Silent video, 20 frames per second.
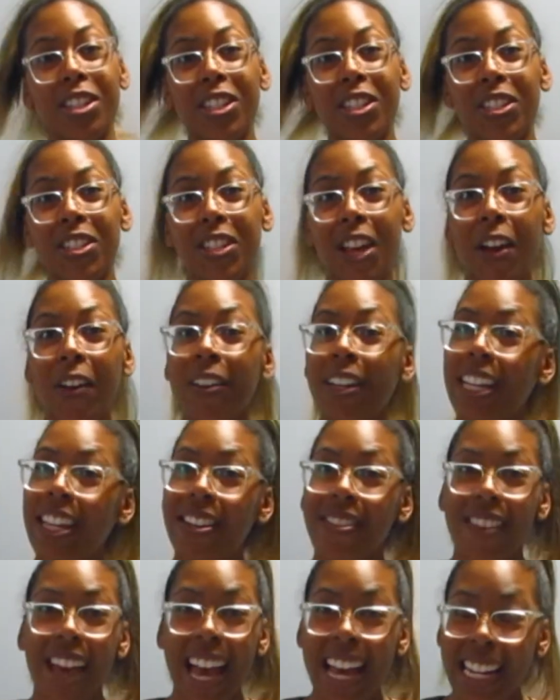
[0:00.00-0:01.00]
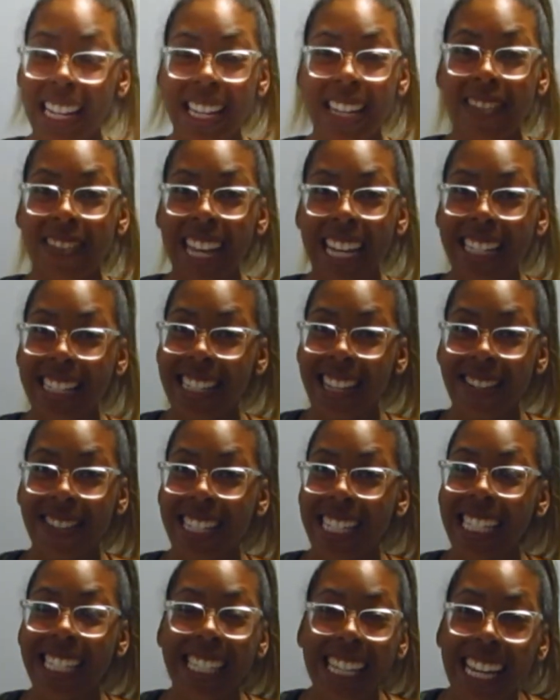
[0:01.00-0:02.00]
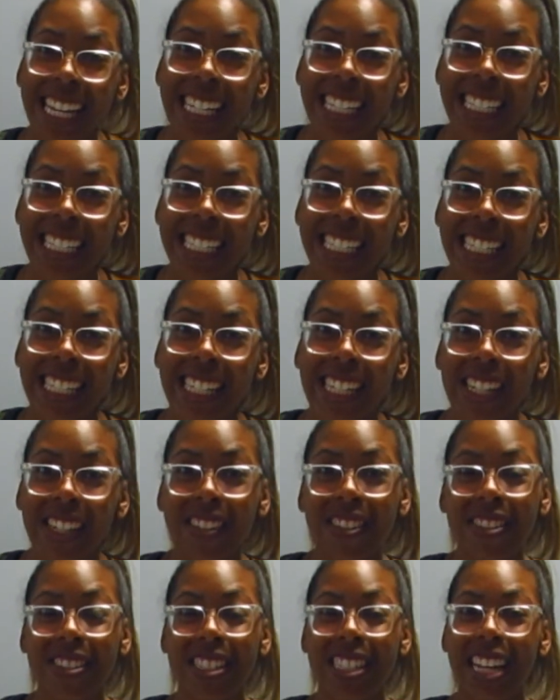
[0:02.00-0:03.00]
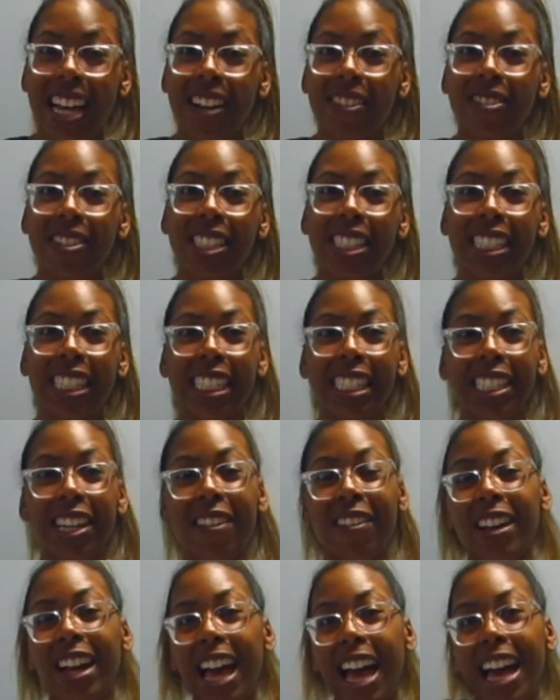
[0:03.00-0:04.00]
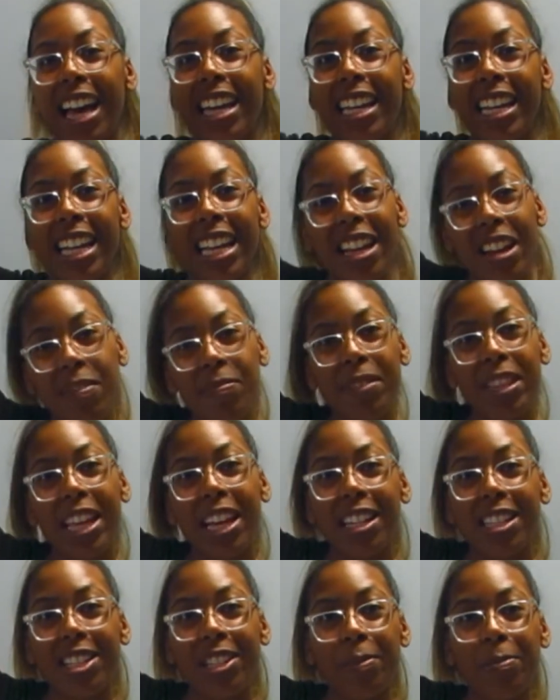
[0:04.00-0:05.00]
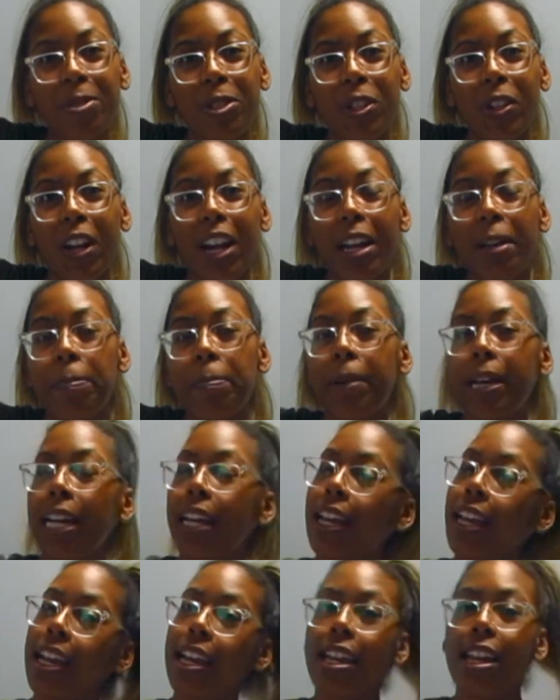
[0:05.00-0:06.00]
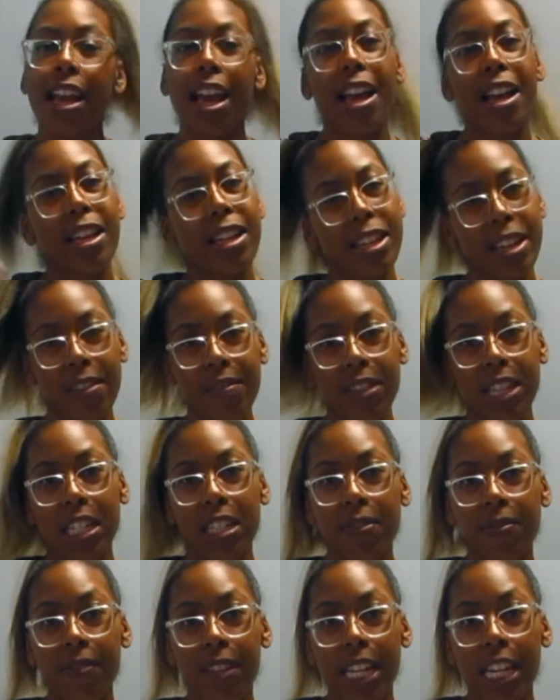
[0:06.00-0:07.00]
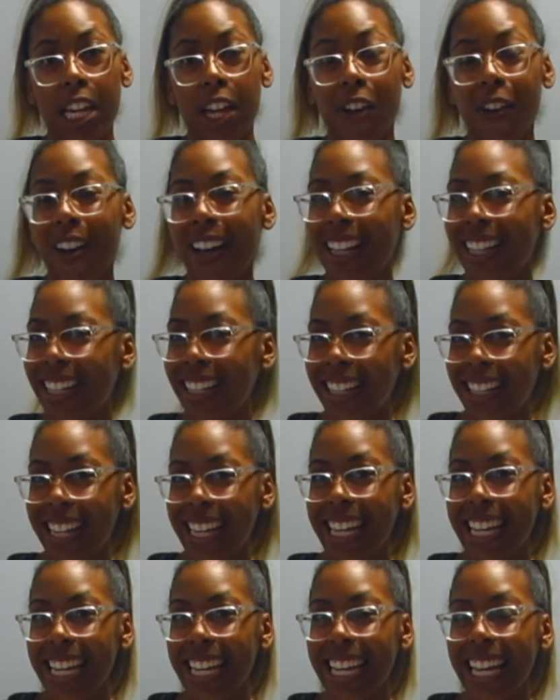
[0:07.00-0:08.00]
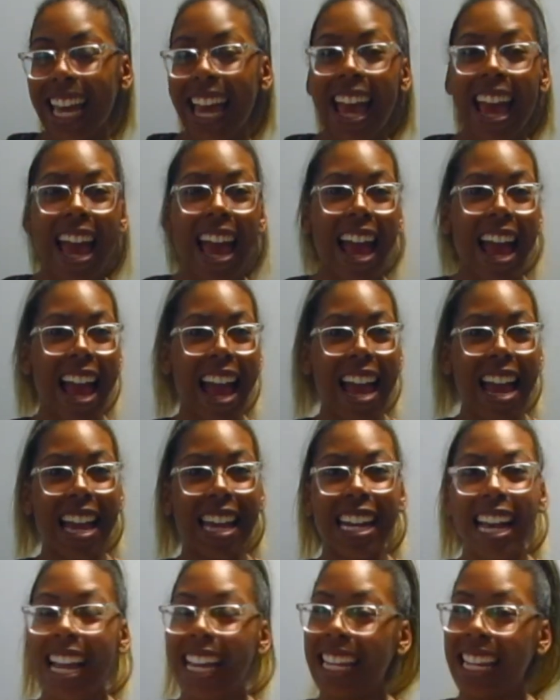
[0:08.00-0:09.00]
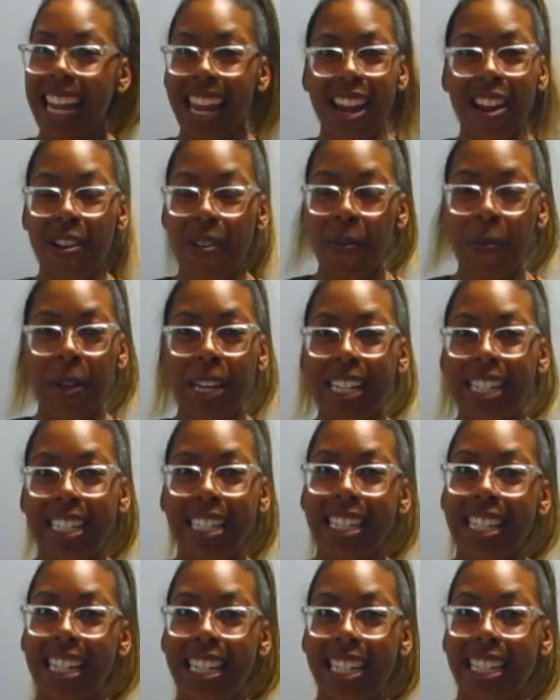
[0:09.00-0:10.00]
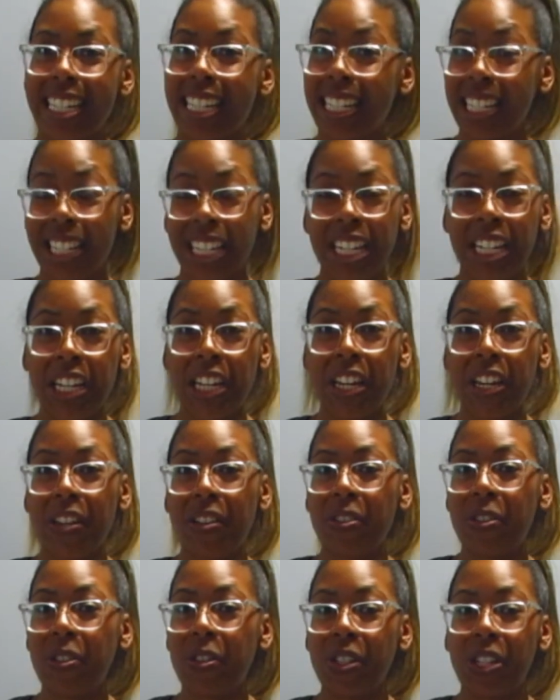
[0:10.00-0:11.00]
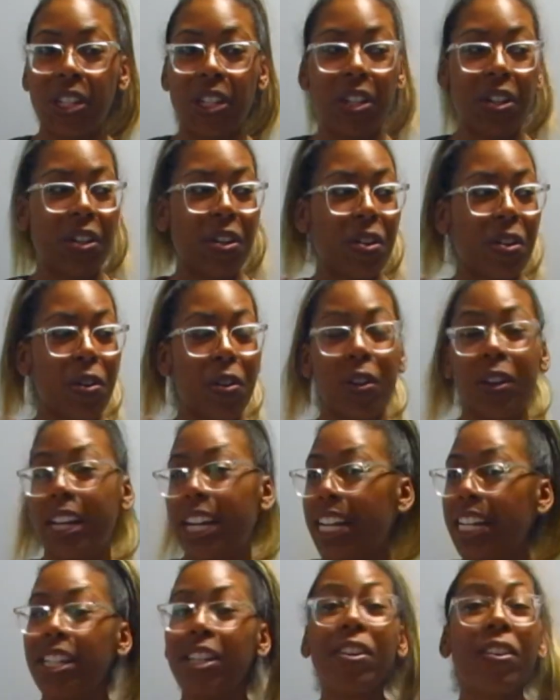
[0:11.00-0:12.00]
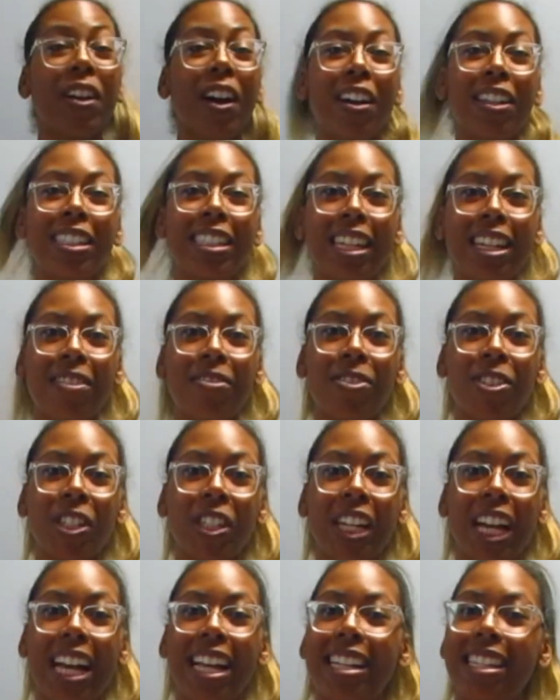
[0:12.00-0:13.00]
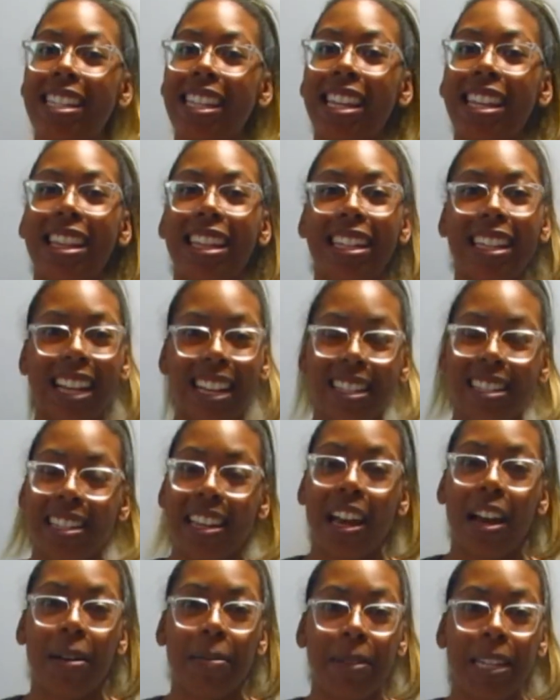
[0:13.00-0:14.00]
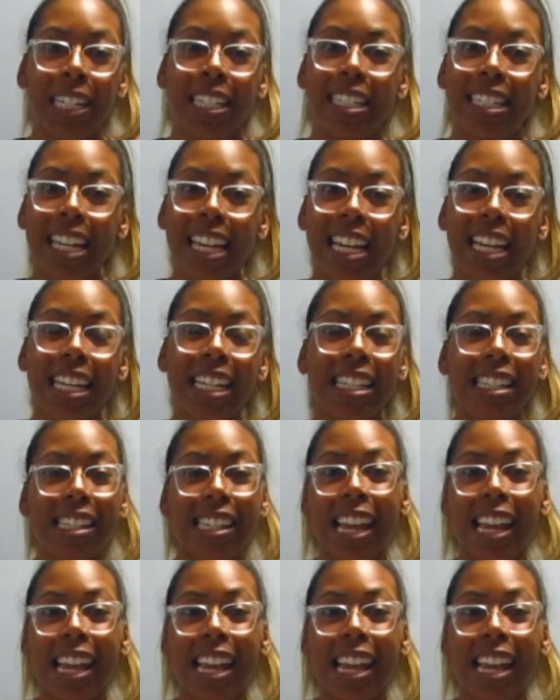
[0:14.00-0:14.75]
So if any of that sounds exciting to you, definitely go ahead, hit that subscribe button and give this video a like. And I can't wait to continue to create new content for you guys in the next coming days